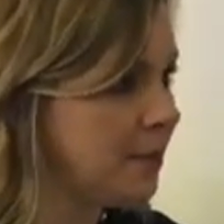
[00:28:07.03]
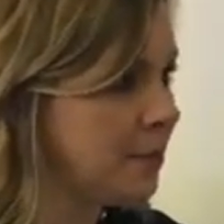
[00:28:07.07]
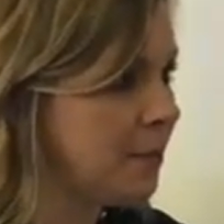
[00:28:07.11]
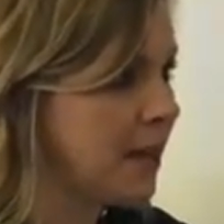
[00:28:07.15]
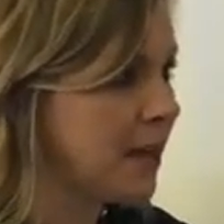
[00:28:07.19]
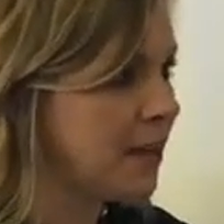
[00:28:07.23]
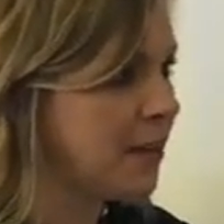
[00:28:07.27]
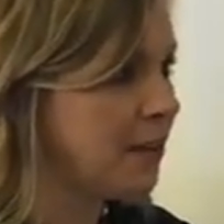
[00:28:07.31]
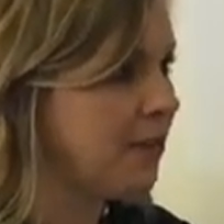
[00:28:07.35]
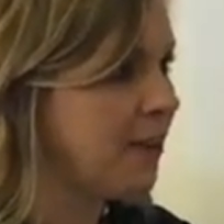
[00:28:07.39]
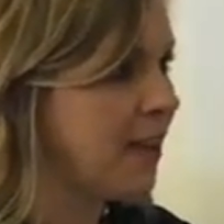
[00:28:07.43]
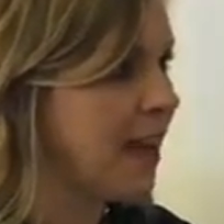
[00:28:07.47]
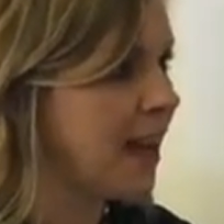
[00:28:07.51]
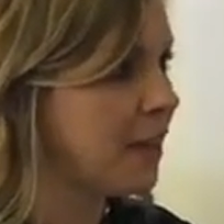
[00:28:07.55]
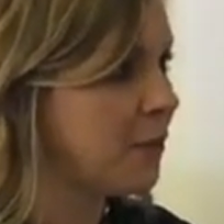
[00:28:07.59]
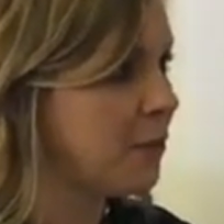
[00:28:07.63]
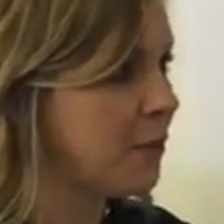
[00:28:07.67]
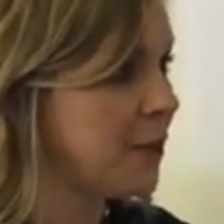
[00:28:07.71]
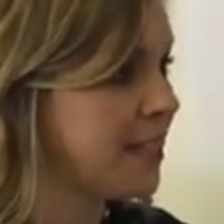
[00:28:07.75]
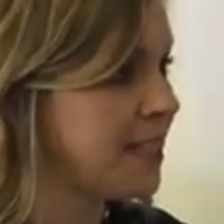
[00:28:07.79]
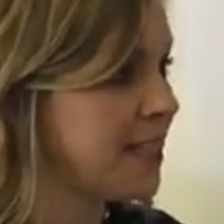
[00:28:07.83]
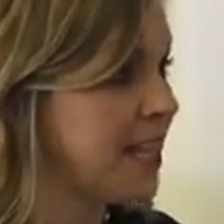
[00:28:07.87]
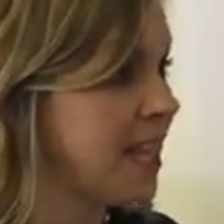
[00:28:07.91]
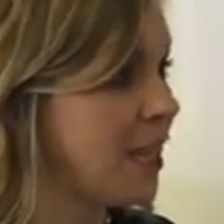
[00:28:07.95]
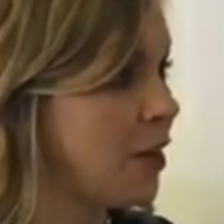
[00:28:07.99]
Matter of fact,
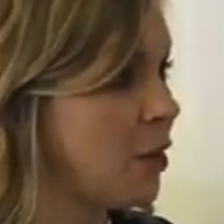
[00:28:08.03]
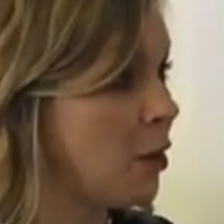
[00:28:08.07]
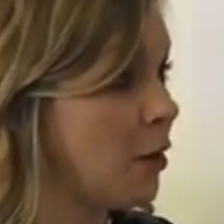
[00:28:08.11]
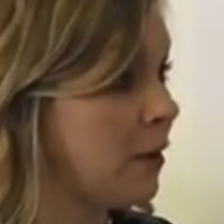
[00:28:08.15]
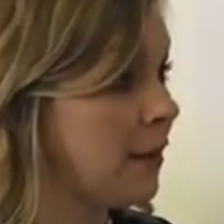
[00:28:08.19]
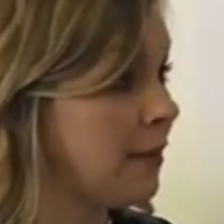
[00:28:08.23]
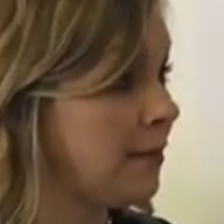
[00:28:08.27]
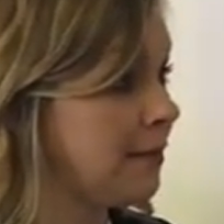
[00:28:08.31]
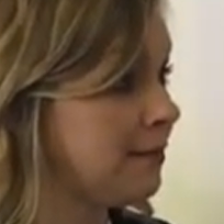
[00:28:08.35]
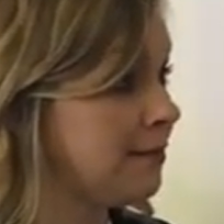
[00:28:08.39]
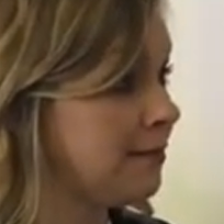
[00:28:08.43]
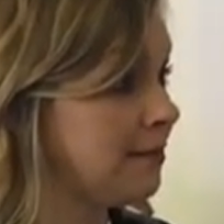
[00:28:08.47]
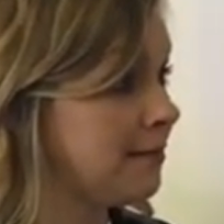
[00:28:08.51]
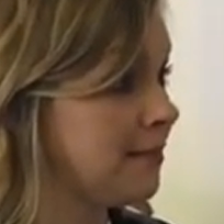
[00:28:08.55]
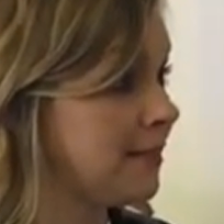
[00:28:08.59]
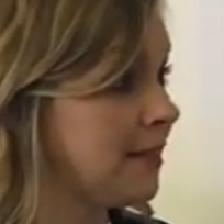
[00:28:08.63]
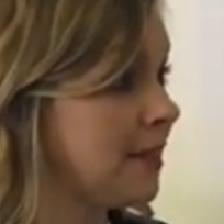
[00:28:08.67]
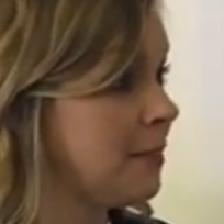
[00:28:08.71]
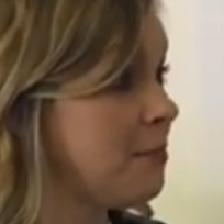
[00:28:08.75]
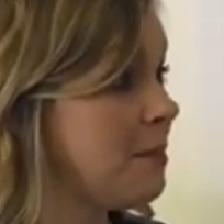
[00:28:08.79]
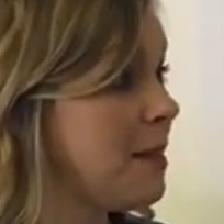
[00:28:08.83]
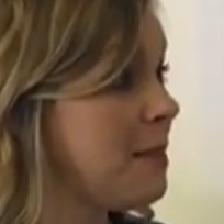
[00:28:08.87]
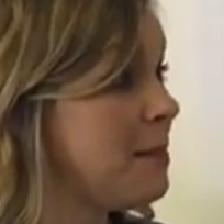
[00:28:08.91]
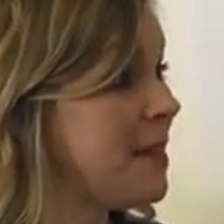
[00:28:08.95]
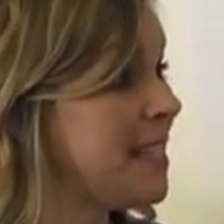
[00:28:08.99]
we take on
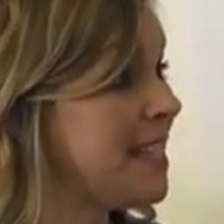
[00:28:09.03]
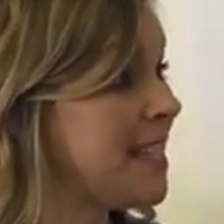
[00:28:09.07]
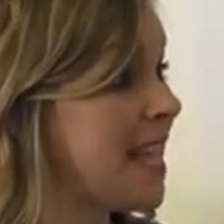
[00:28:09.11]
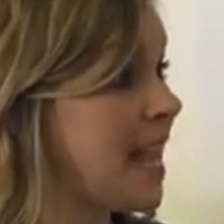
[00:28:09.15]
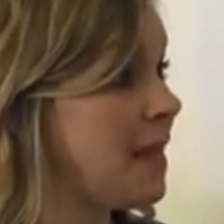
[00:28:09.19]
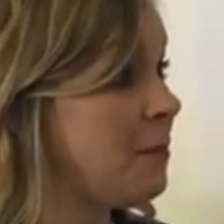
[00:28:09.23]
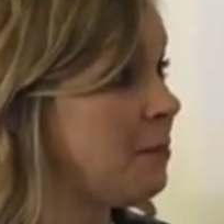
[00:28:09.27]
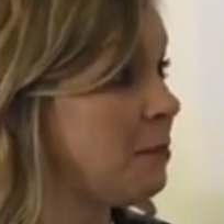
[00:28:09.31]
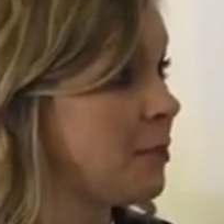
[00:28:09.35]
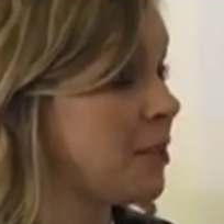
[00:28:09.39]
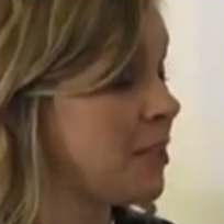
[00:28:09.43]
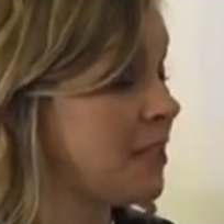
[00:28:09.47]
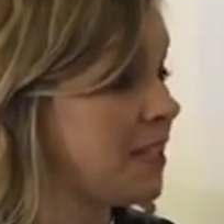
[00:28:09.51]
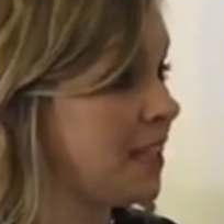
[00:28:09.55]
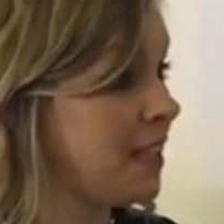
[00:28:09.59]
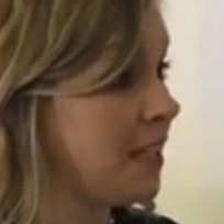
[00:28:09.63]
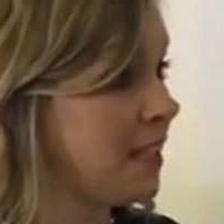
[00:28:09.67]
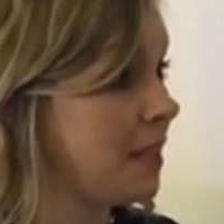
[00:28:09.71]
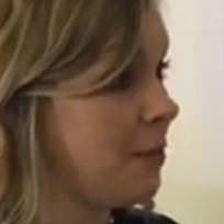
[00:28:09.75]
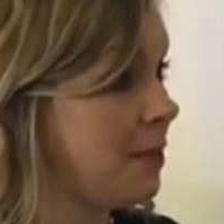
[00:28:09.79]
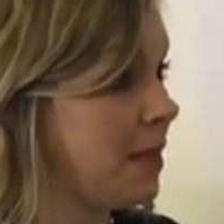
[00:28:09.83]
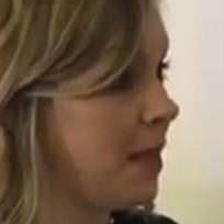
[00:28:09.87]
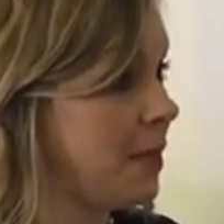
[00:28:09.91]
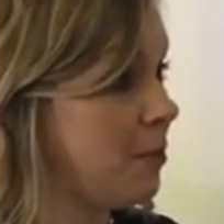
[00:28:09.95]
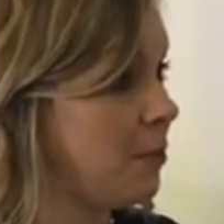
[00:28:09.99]
maybe 10%
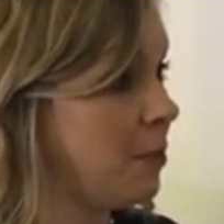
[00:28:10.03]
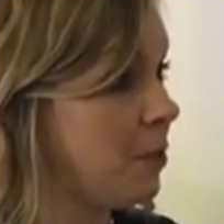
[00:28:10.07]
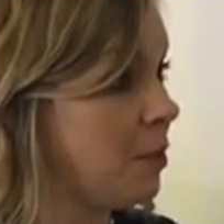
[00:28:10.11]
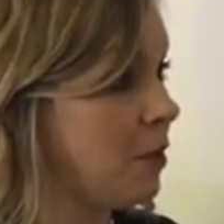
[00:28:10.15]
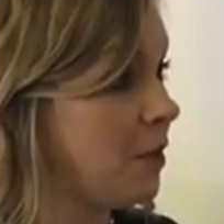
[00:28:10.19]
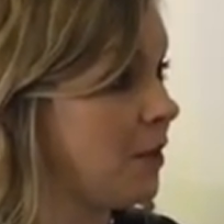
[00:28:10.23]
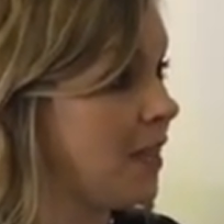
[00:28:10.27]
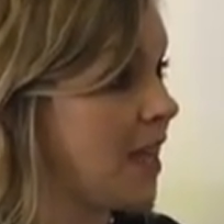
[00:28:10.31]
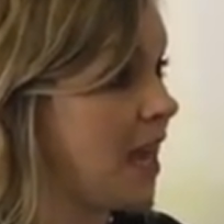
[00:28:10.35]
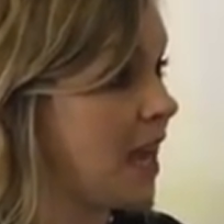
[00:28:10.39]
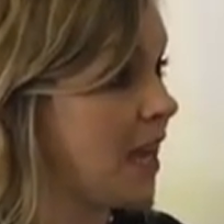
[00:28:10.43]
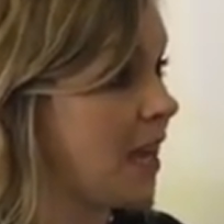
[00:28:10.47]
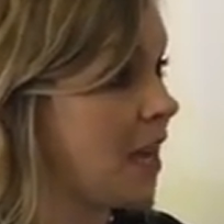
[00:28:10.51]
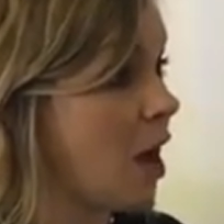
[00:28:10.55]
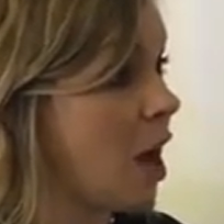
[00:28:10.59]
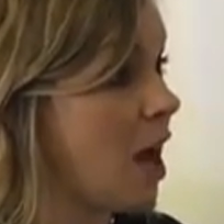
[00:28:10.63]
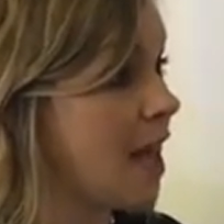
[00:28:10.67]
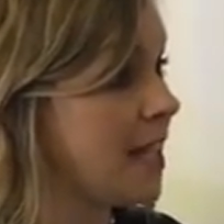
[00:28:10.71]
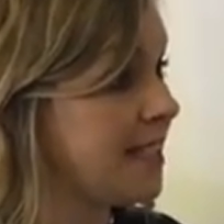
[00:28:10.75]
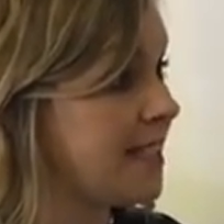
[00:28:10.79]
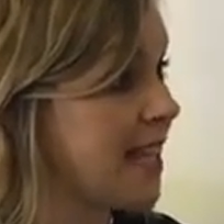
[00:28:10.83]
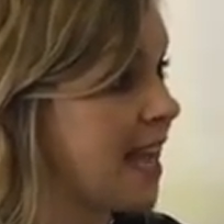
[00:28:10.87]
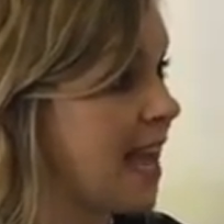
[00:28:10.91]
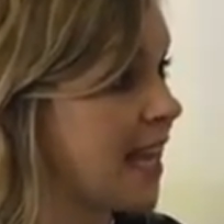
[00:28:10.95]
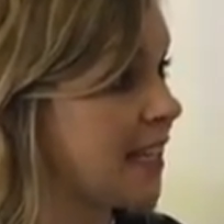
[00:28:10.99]
of the people that
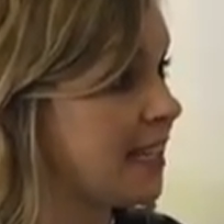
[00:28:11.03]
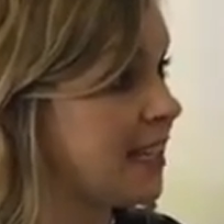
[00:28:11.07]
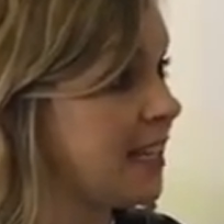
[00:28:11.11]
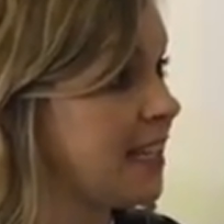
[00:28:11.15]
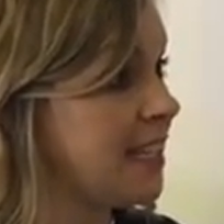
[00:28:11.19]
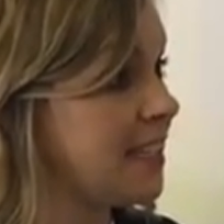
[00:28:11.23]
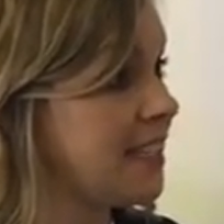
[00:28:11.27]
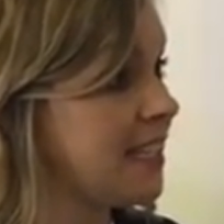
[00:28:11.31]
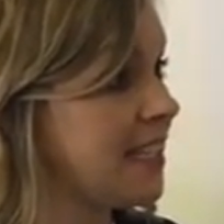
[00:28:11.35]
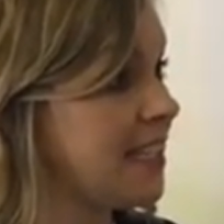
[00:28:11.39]
contact us.